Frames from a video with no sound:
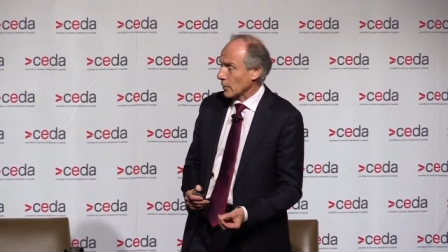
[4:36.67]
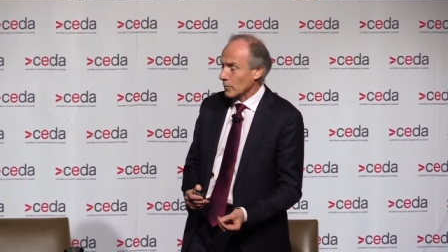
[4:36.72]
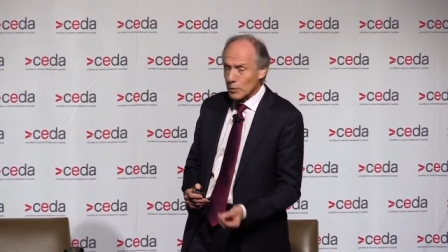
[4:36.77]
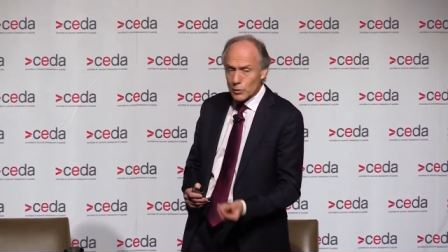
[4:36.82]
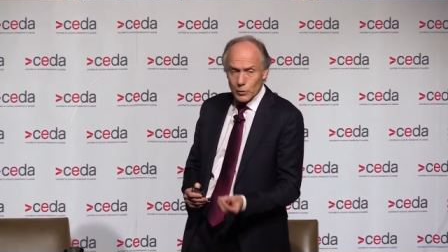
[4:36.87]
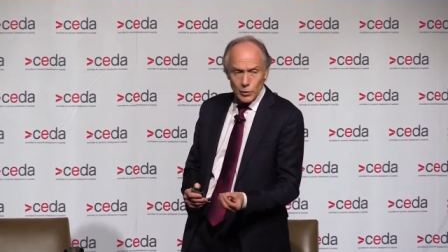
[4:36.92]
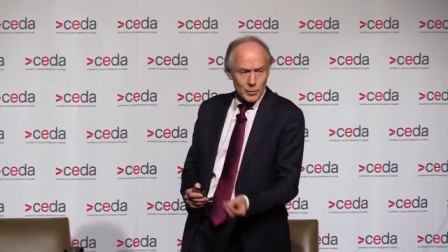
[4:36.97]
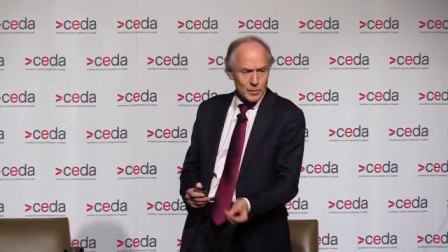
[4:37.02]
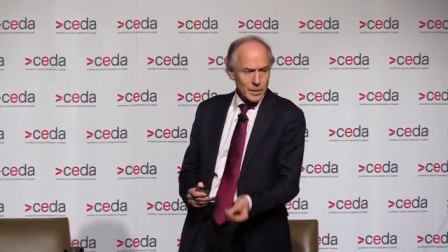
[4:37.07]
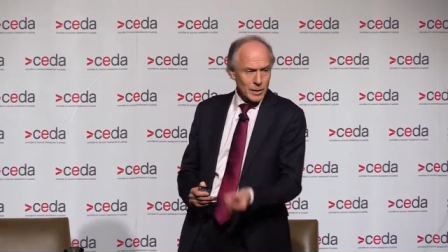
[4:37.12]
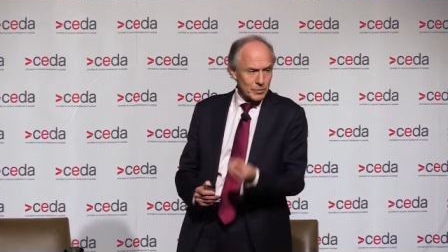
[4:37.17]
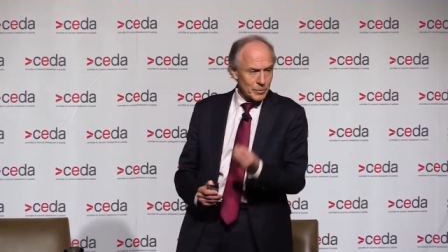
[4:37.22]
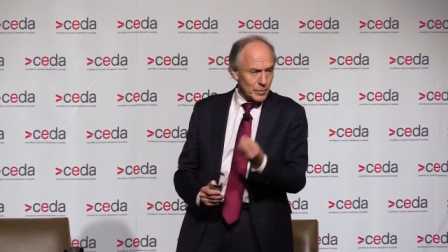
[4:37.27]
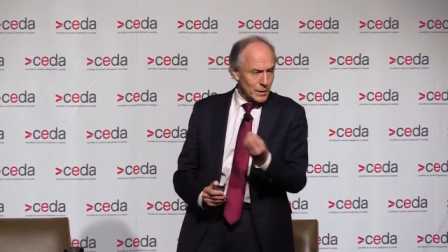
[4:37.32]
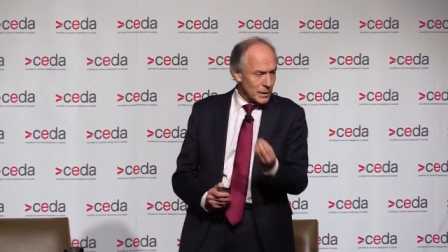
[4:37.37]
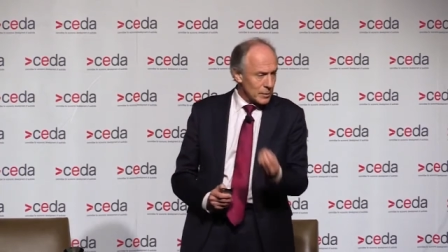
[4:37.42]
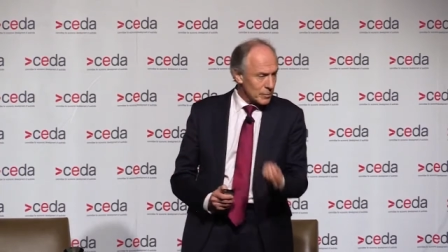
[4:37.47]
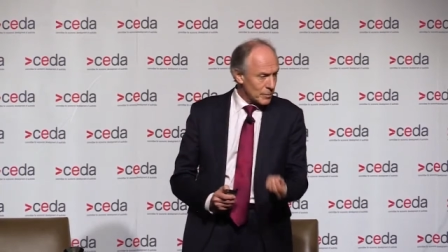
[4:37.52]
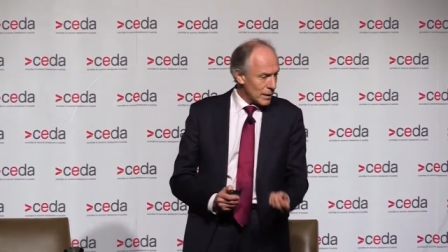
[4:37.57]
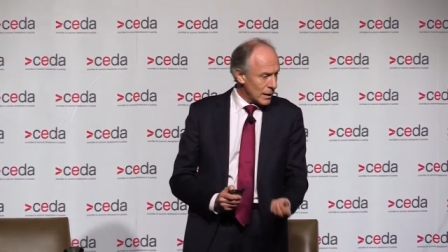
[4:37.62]
I'm not talking about
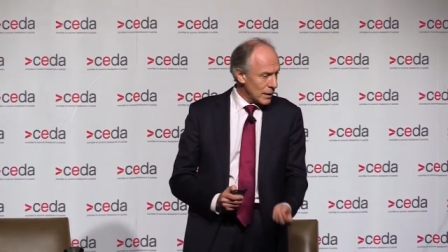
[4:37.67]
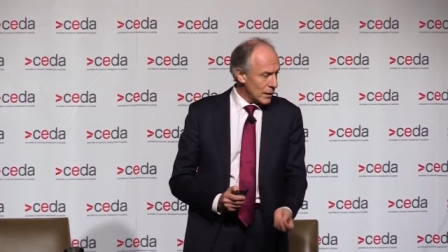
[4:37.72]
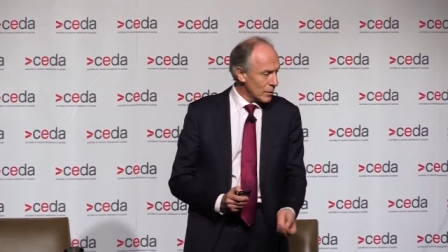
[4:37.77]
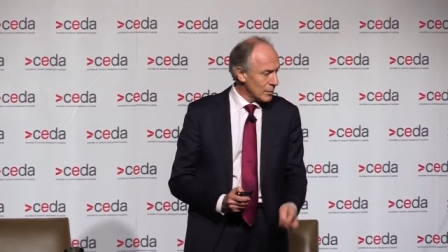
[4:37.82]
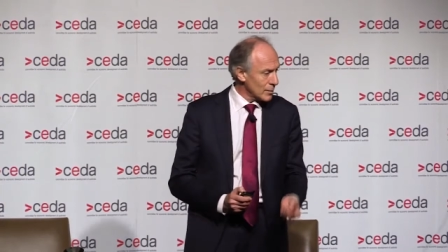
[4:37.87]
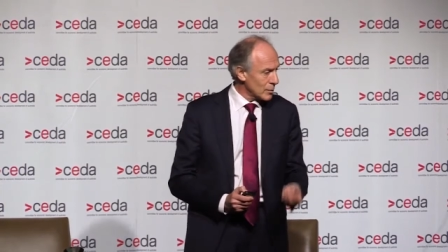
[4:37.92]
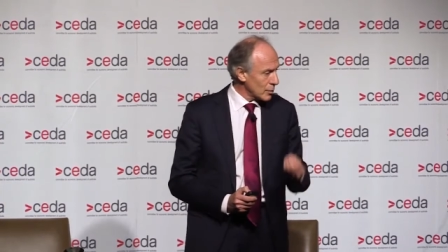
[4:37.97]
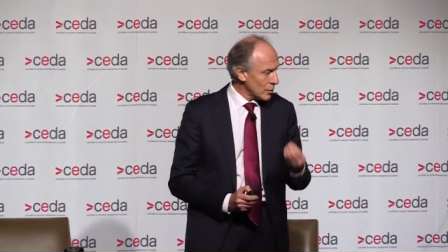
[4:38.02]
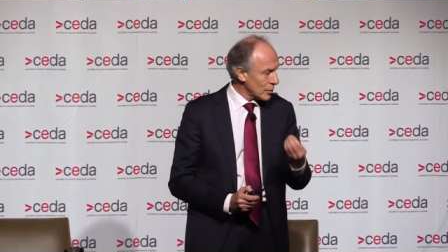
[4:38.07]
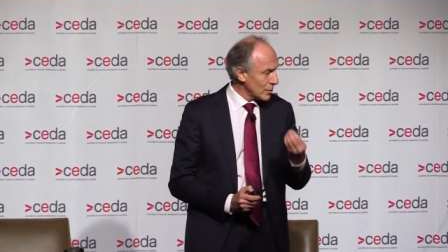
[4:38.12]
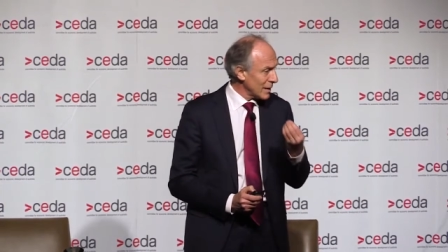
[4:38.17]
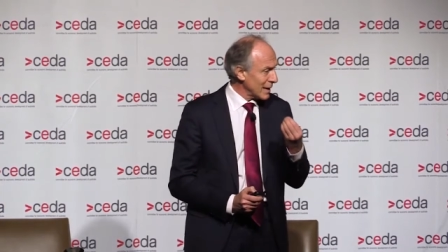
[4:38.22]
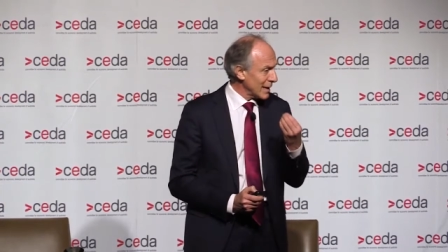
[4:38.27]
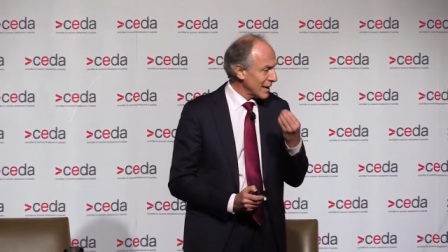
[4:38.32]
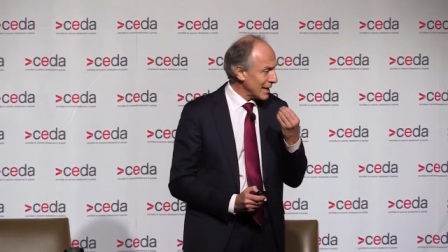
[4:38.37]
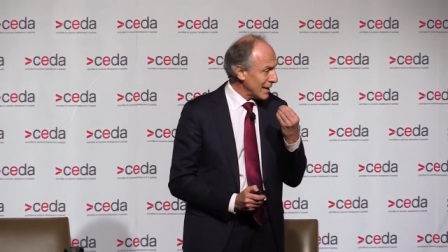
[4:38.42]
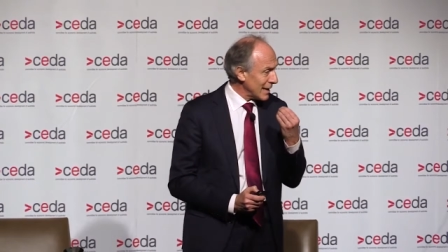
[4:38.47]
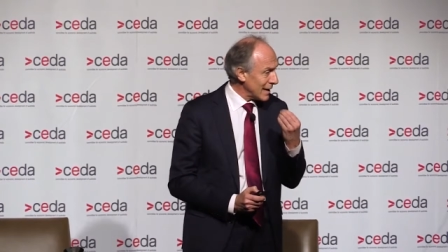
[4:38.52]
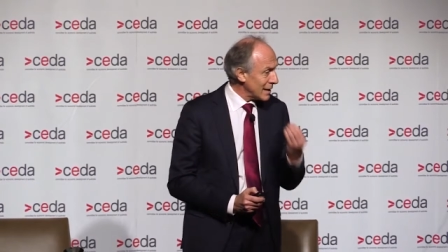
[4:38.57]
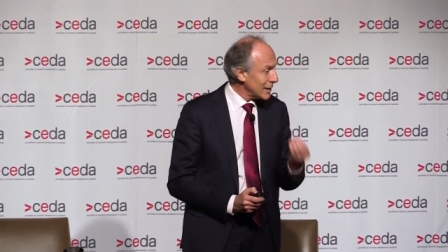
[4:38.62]
peak power, I'm talking about
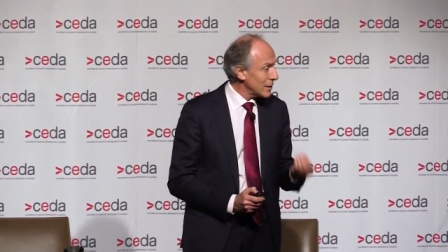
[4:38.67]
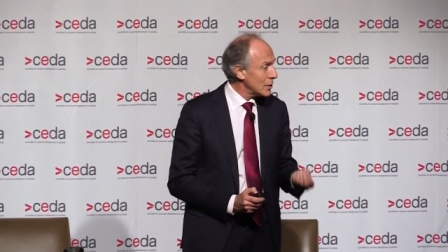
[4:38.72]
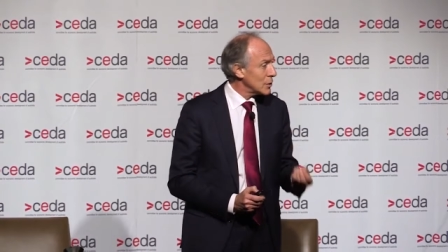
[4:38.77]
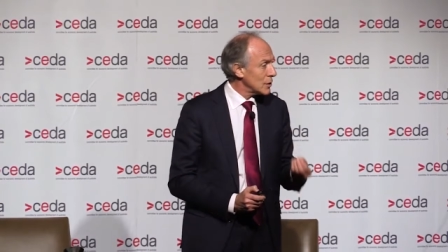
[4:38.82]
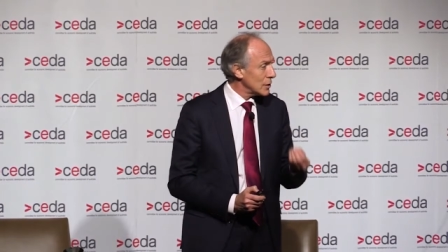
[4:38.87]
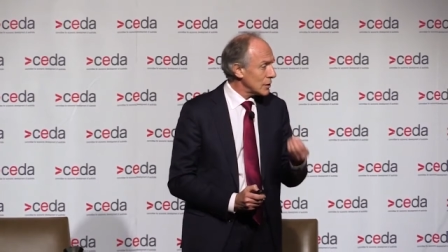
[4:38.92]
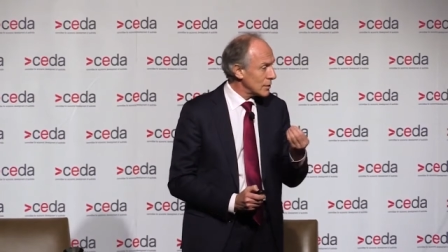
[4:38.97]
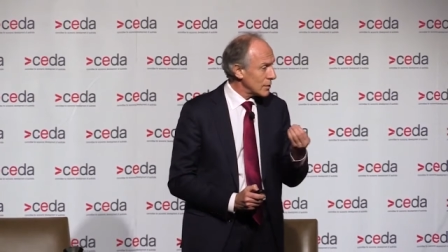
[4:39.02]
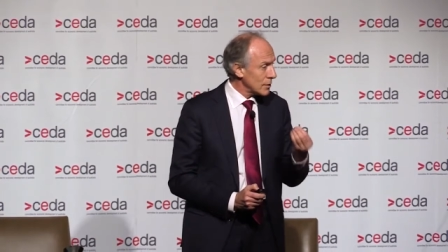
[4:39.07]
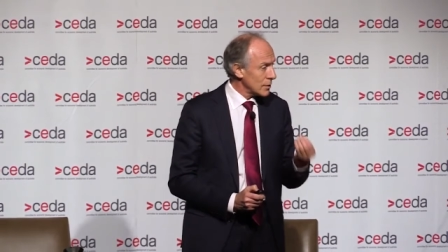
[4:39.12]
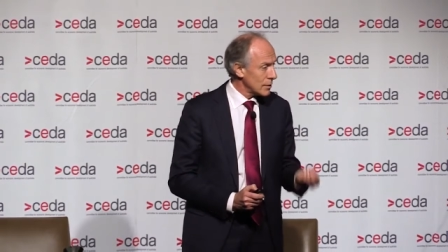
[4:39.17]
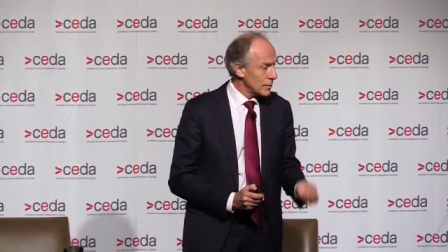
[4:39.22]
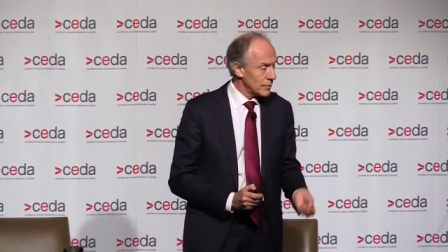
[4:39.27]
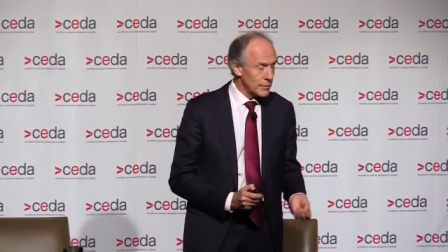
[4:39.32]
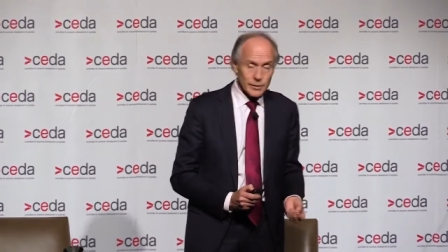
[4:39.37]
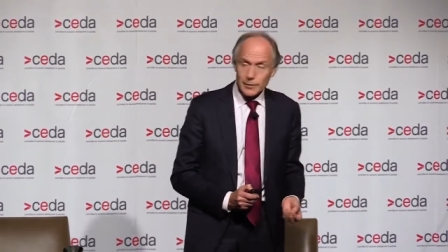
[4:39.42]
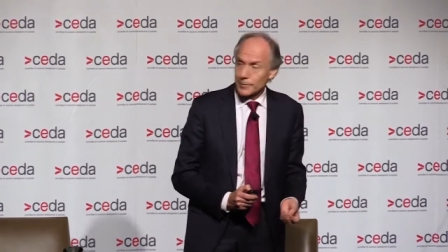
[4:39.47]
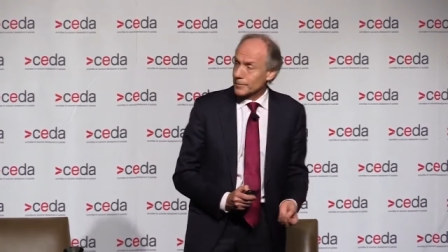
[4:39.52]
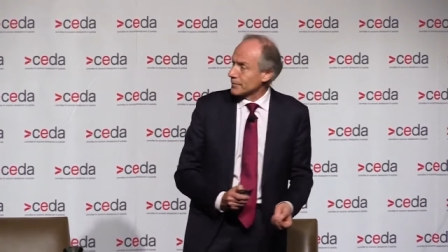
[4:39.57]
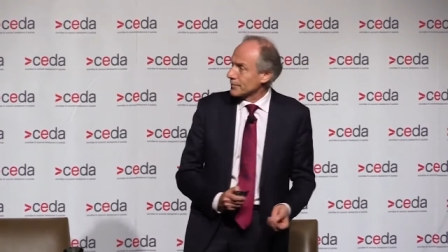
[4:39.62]
energy
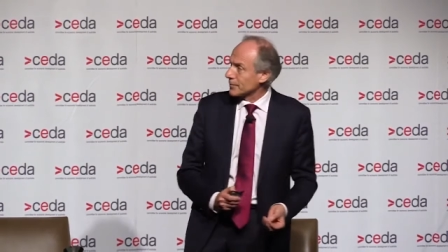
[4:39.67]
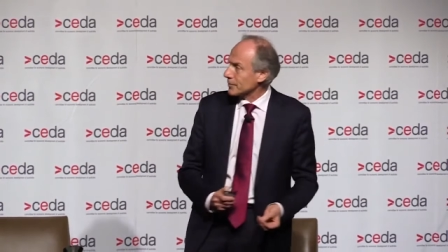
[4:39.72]
delivered.